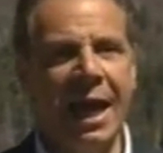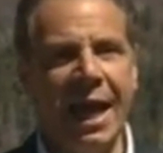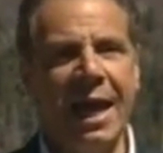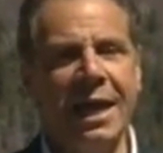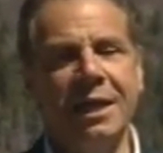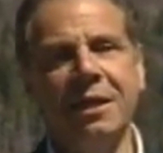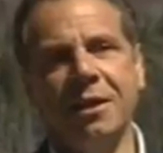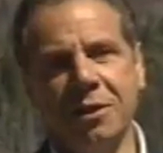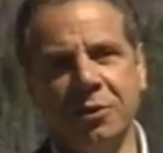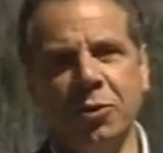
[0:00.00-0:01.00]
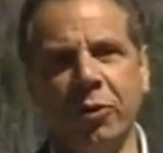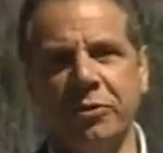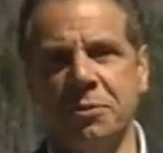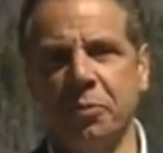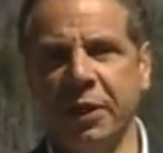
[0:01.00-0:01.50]
and the
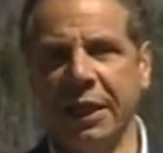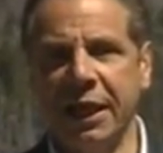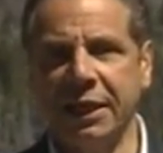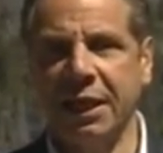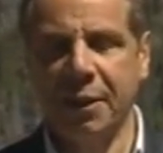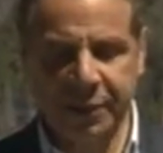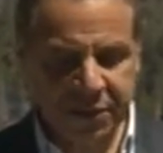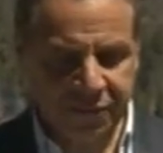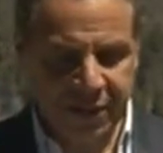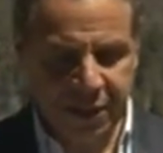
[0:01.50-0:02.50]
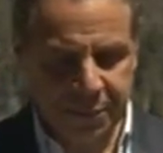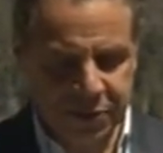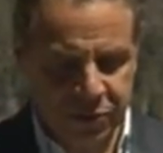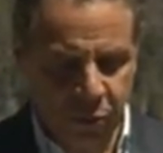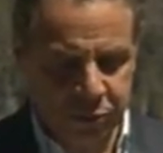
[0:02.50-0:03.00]
tourists bring economic
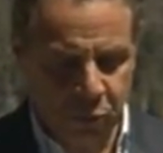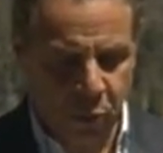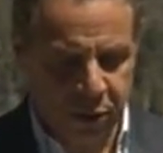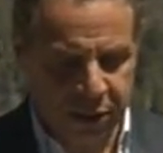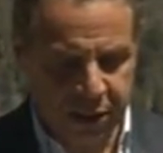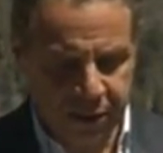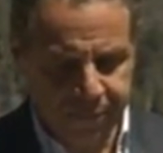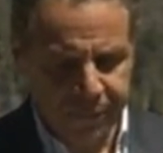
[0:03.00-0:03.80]
development, so it's working.